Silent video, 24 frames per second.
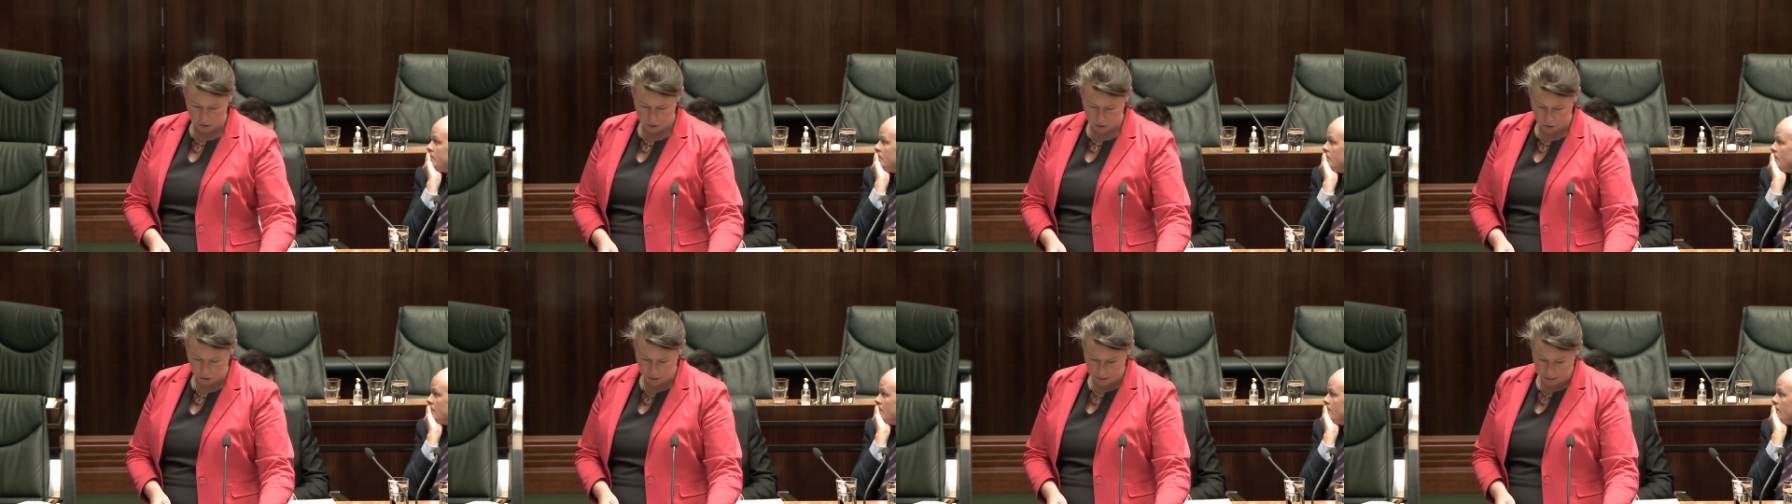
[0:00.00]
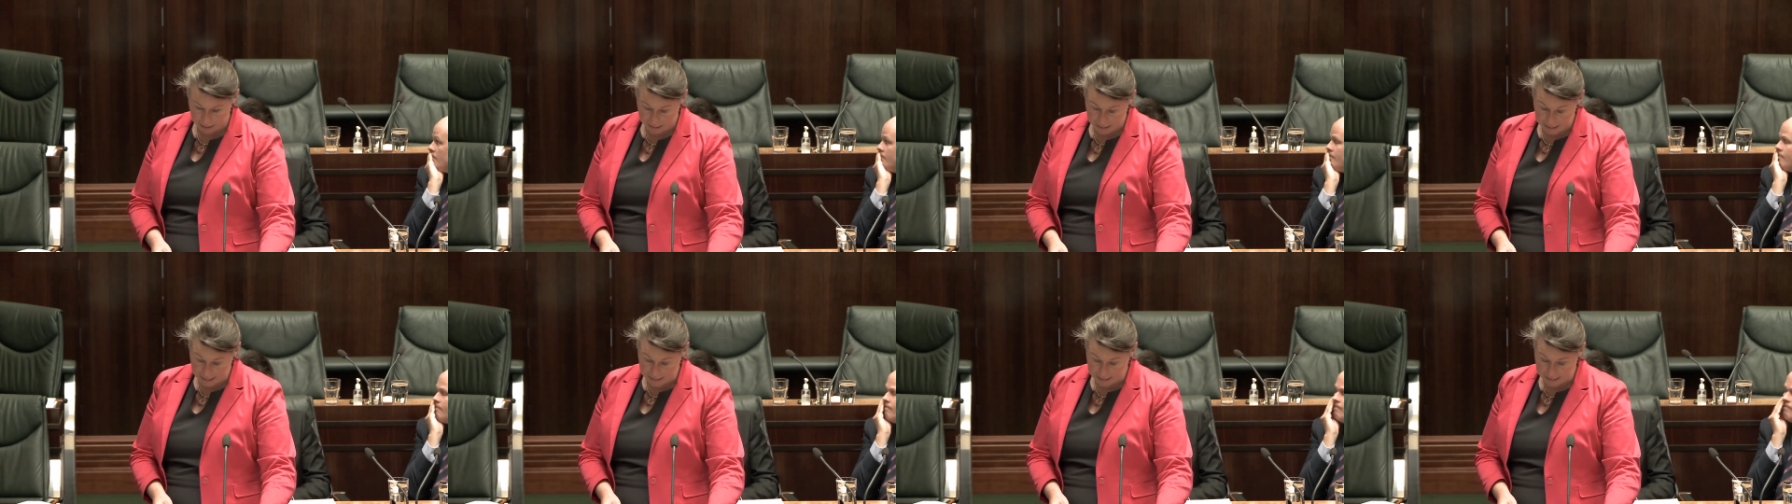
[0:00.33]

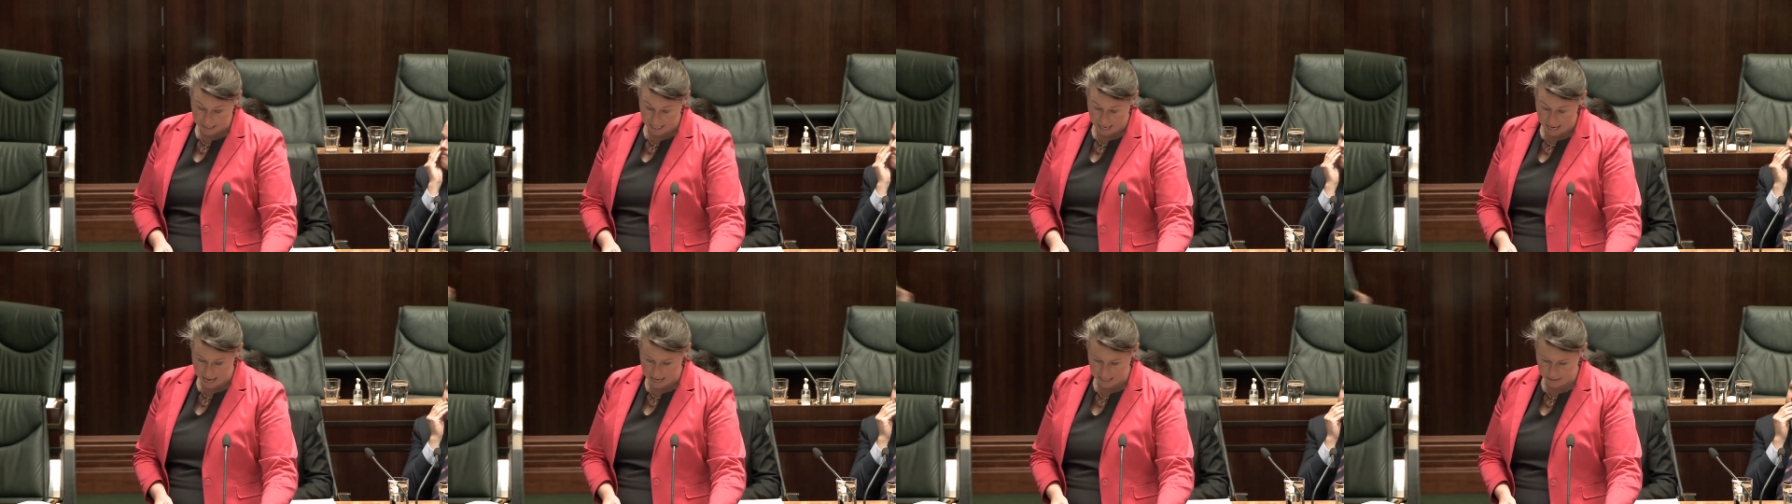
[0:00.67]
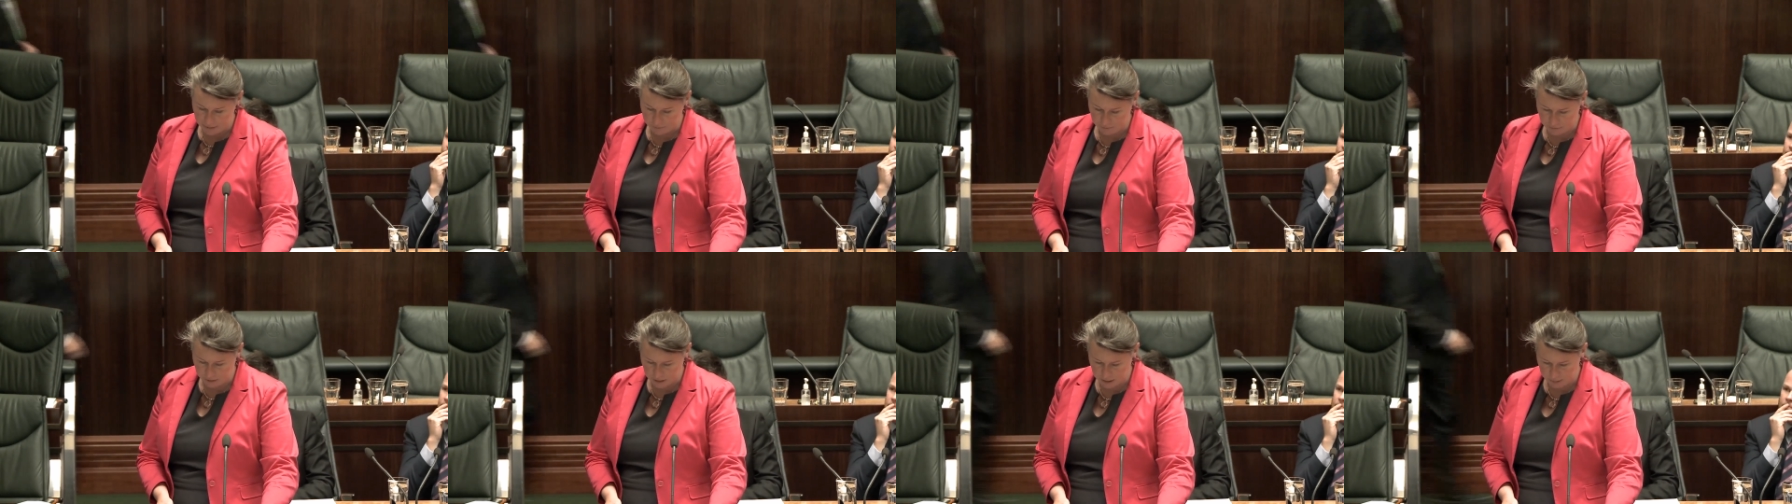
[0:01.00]
John Lees
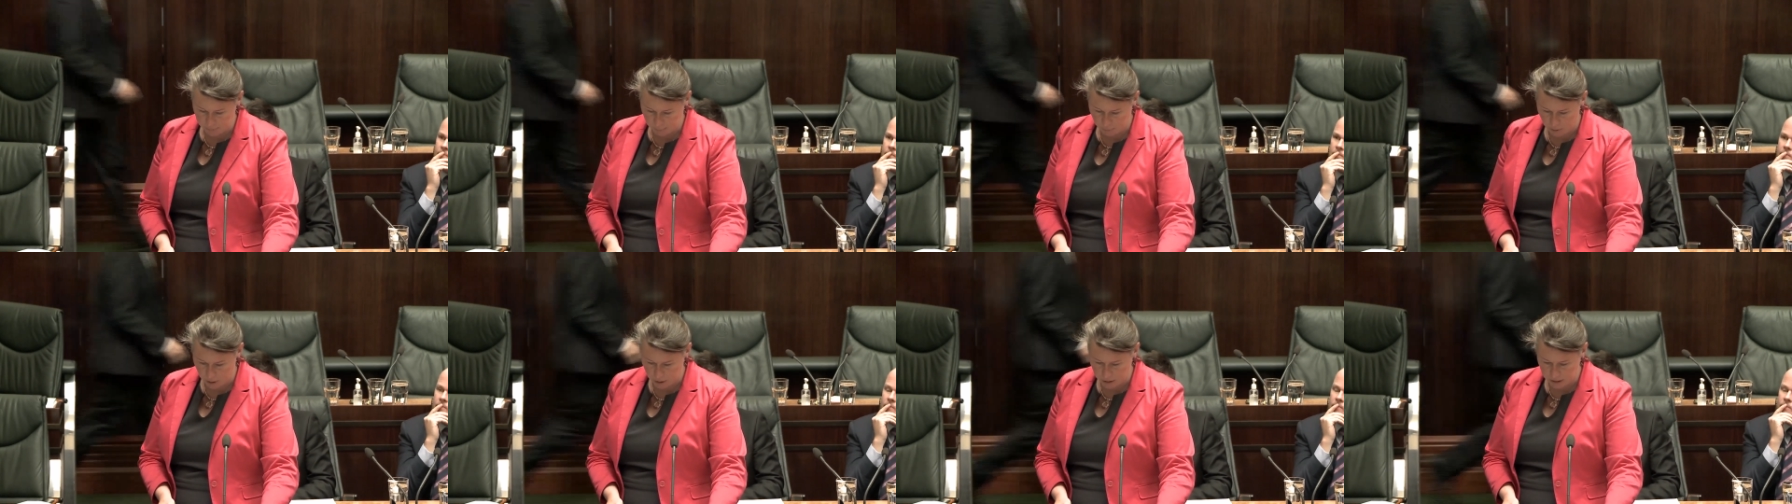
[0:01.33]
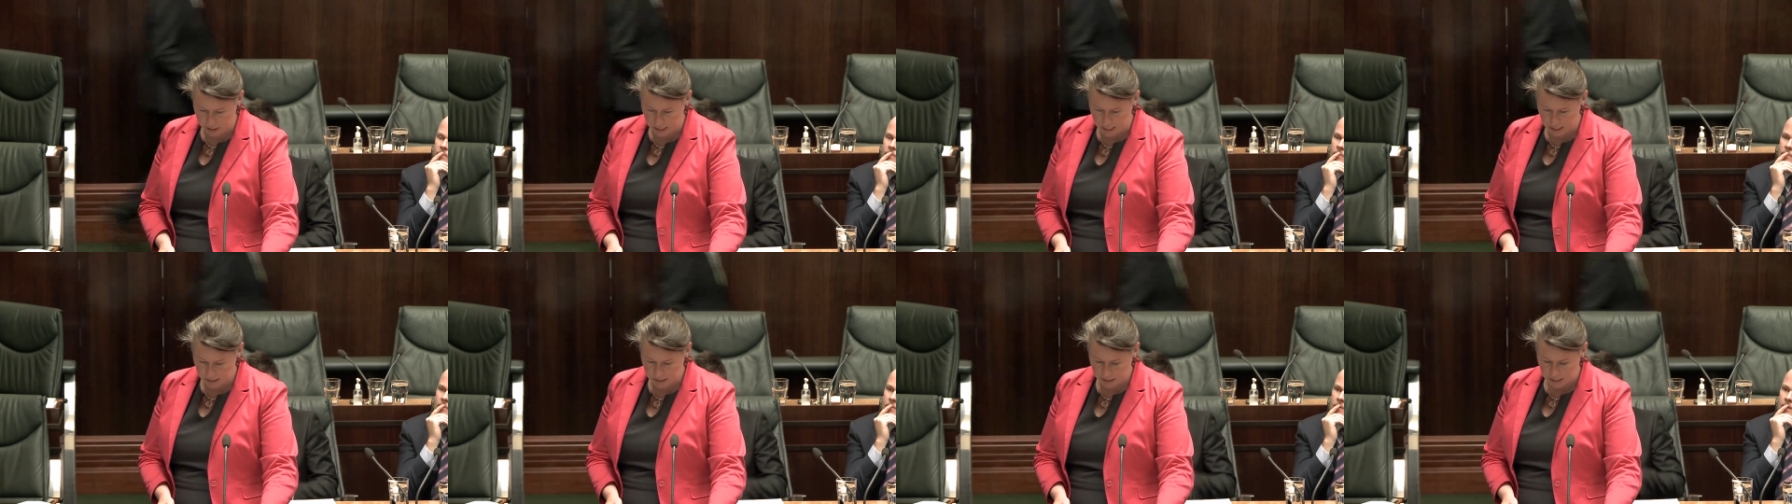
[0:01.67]
had for this
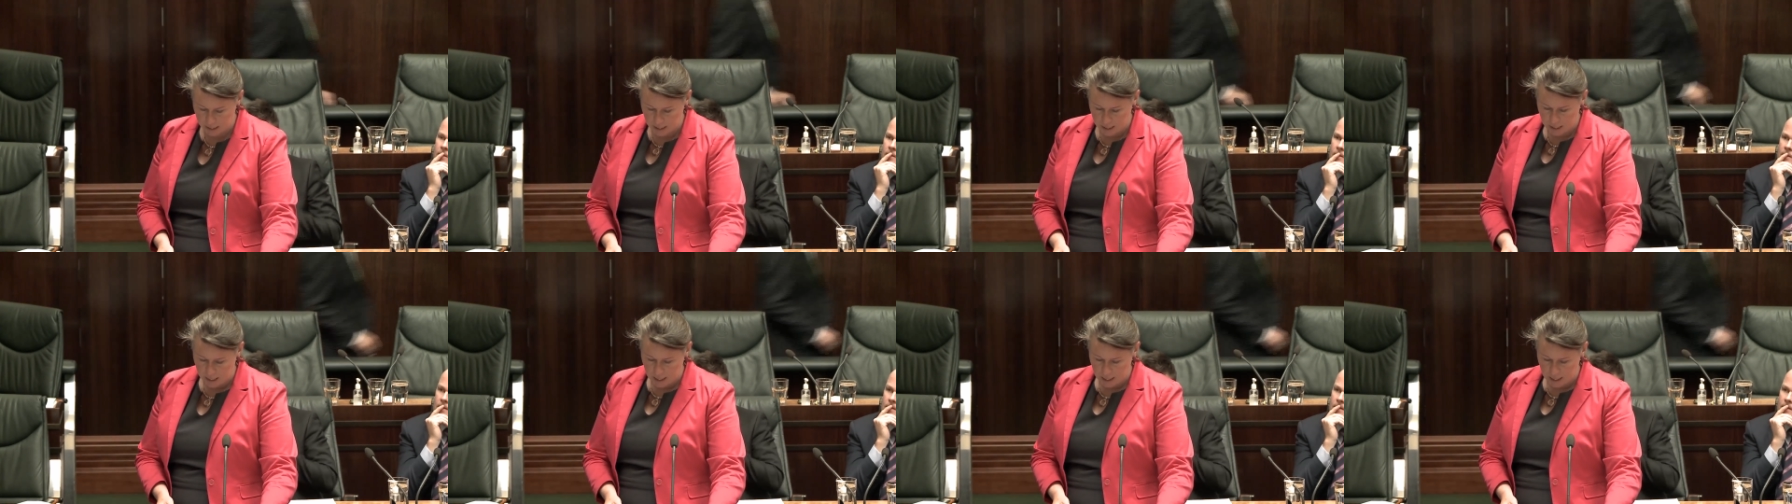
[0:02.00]
project,